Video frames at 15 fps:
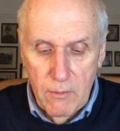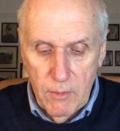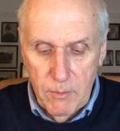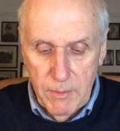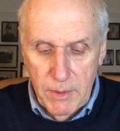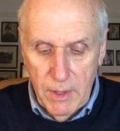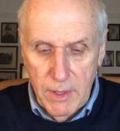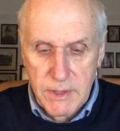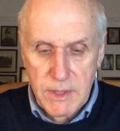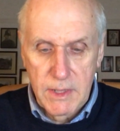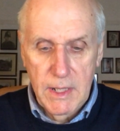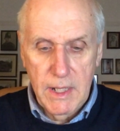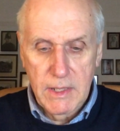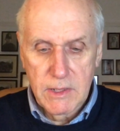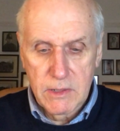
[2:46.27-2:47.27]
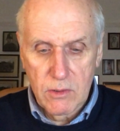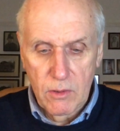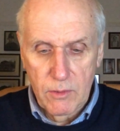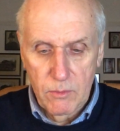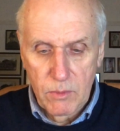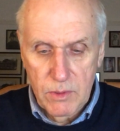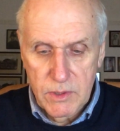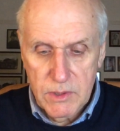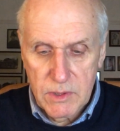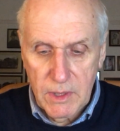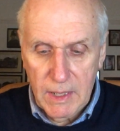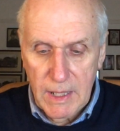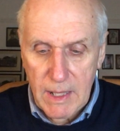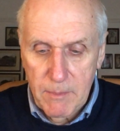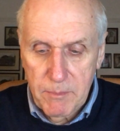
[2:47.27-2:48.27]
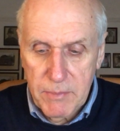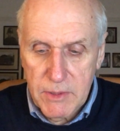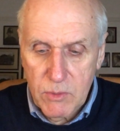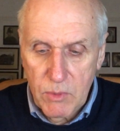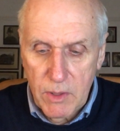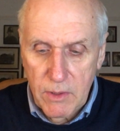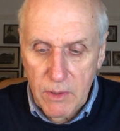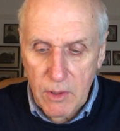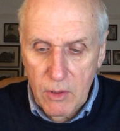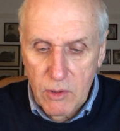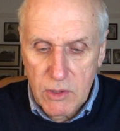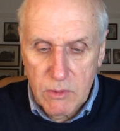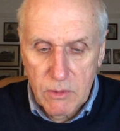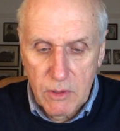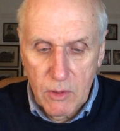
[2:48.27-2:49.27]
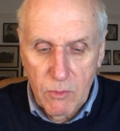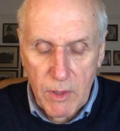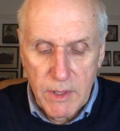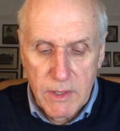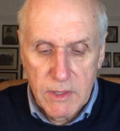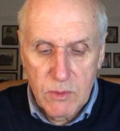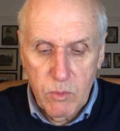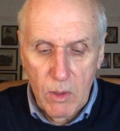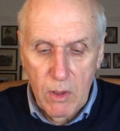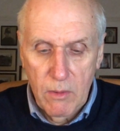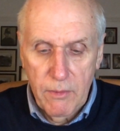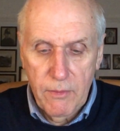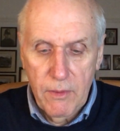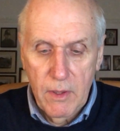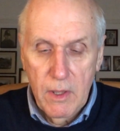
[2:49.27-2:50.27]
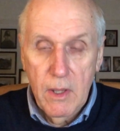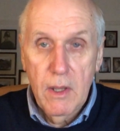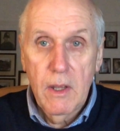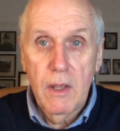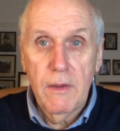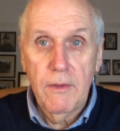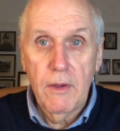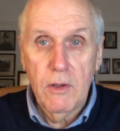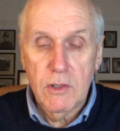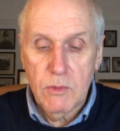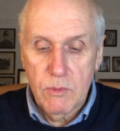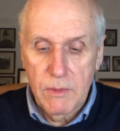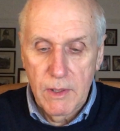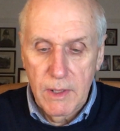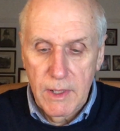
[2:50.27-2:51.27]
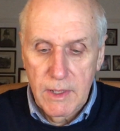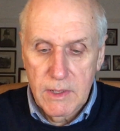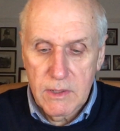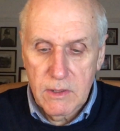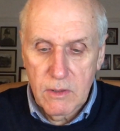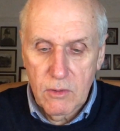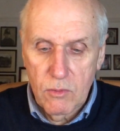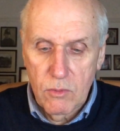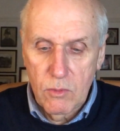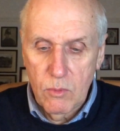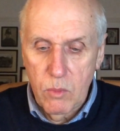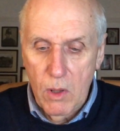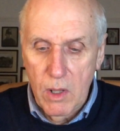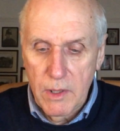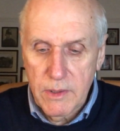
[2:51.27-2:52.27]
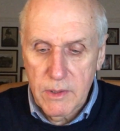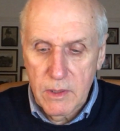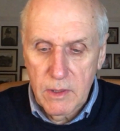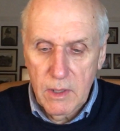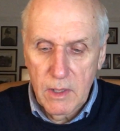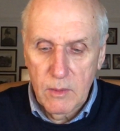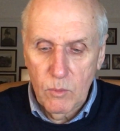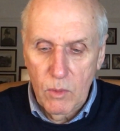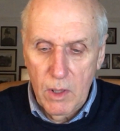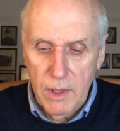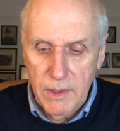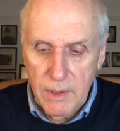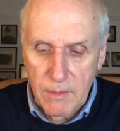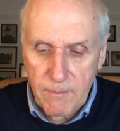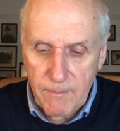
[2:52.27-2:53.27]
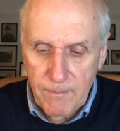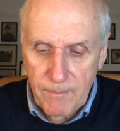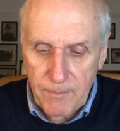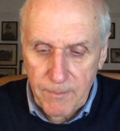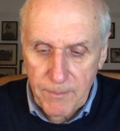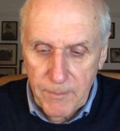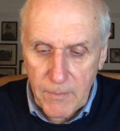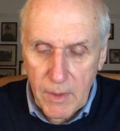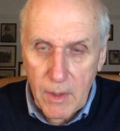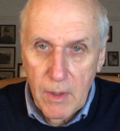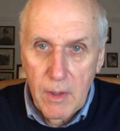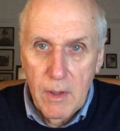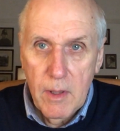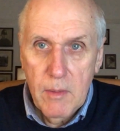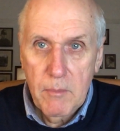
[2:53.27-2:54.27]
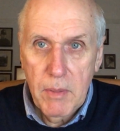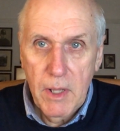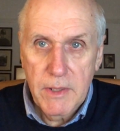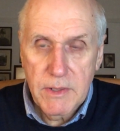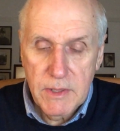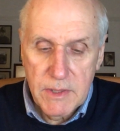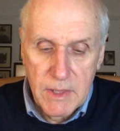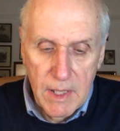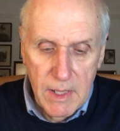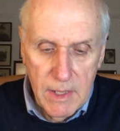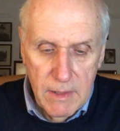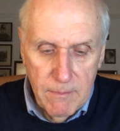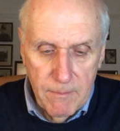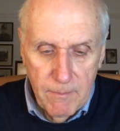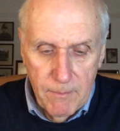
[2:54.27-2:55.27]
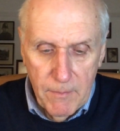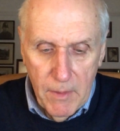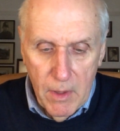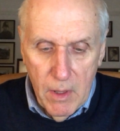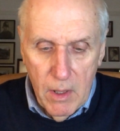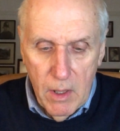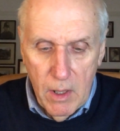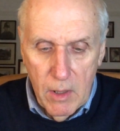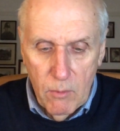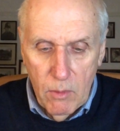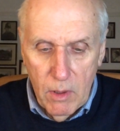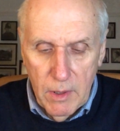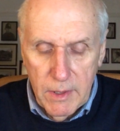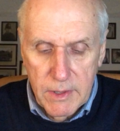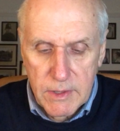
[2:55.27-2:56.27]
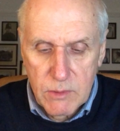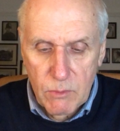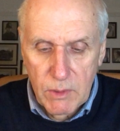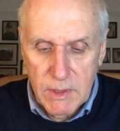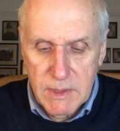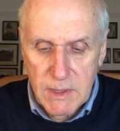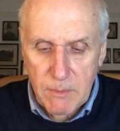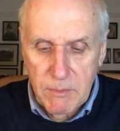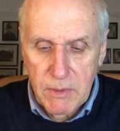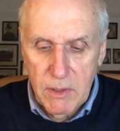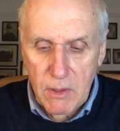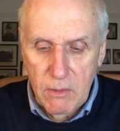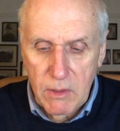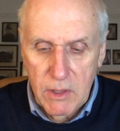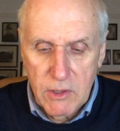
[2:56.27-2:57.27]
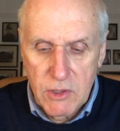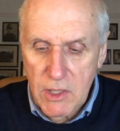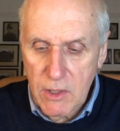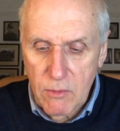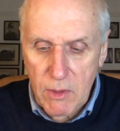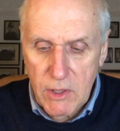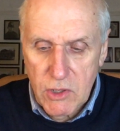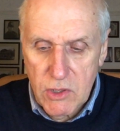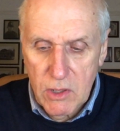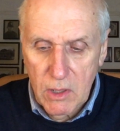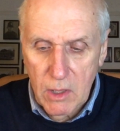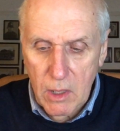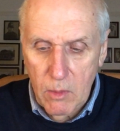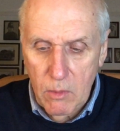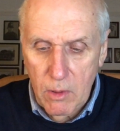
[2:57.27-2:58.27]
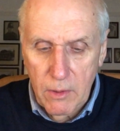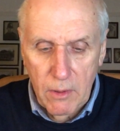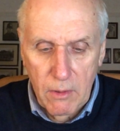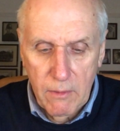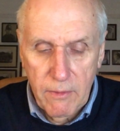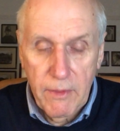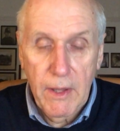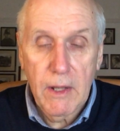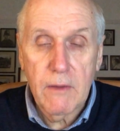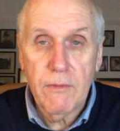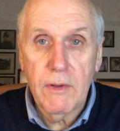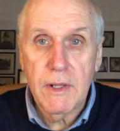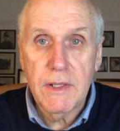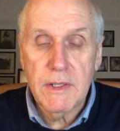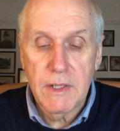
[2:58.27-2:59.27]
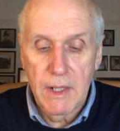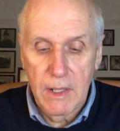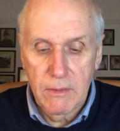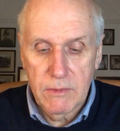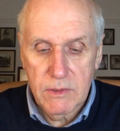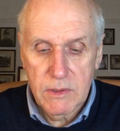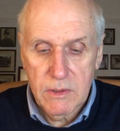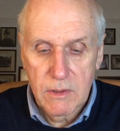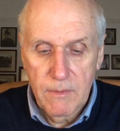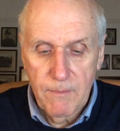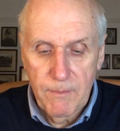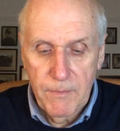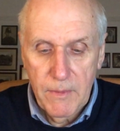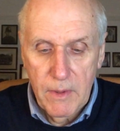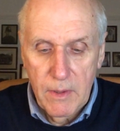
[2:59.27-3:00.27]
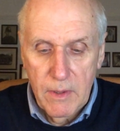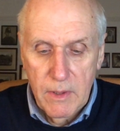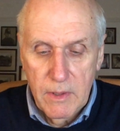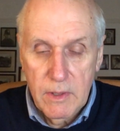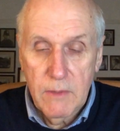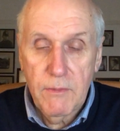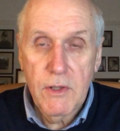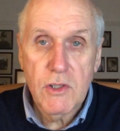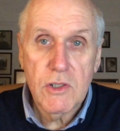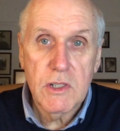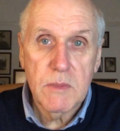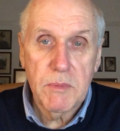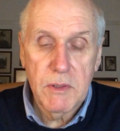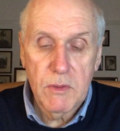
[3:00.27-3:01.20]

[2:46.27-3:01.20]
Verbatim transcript: From the 1980s onwards, the gap between those with the greatest wealth and those with the least grew wider and wider. By today, Hierarchies that were accepted only a generation ago are now thankfully denounced. Divisions